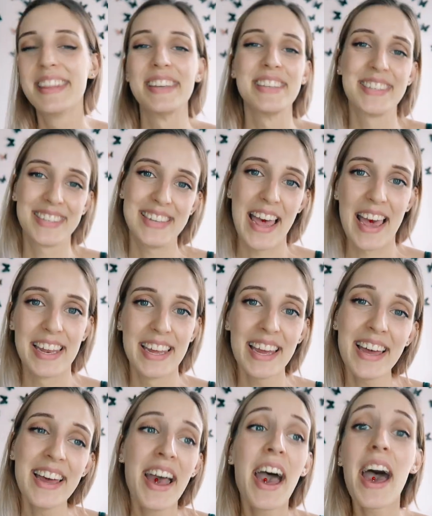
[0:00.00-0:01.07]
this
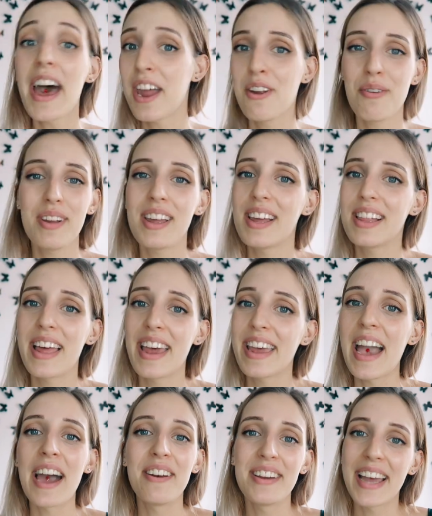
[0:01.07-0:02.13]
said, I really
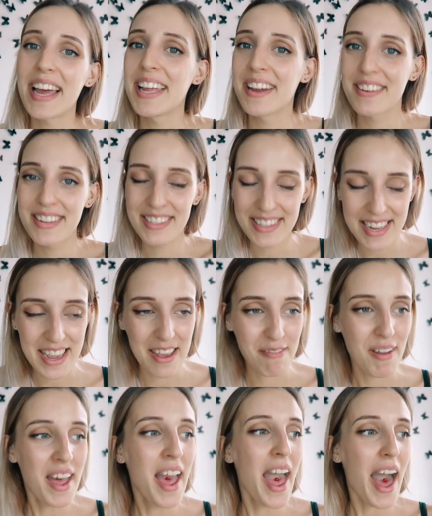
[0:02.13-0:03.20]
like Harukana
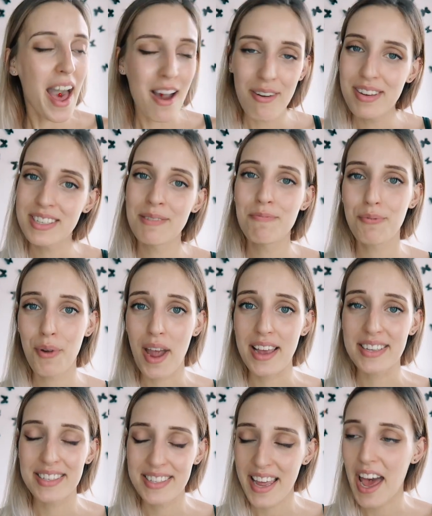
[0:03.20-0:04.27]
Receive. I was
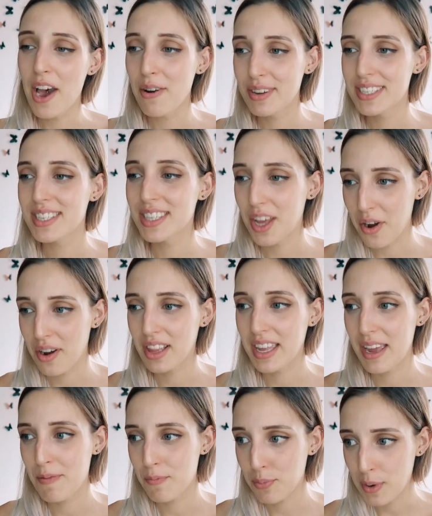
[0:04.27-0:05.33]
impressed. I was
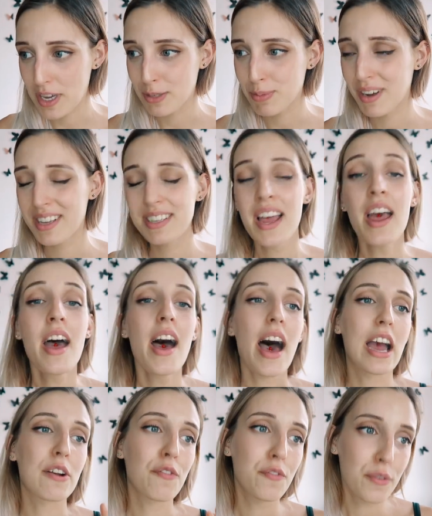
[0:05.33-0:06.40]
thoroughly impressed because
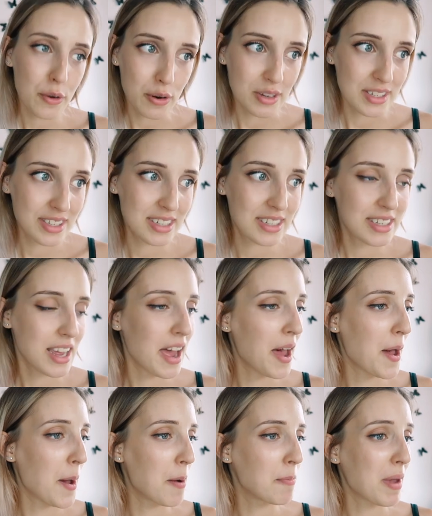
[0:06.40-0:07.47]
at first,
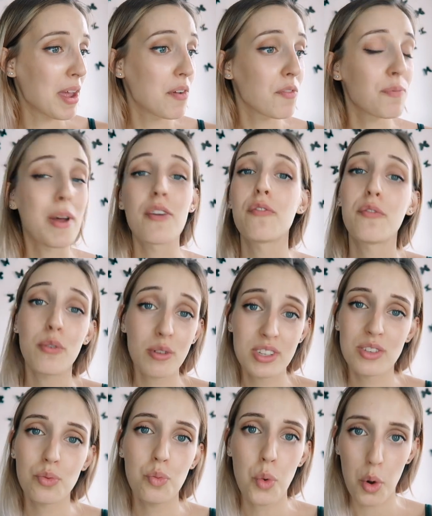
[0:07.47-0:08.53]
my
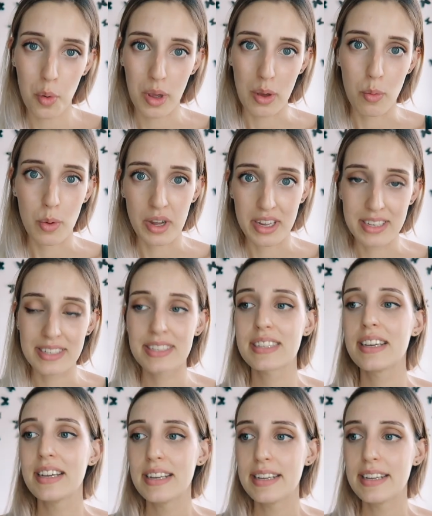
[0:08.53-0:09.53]
first worry was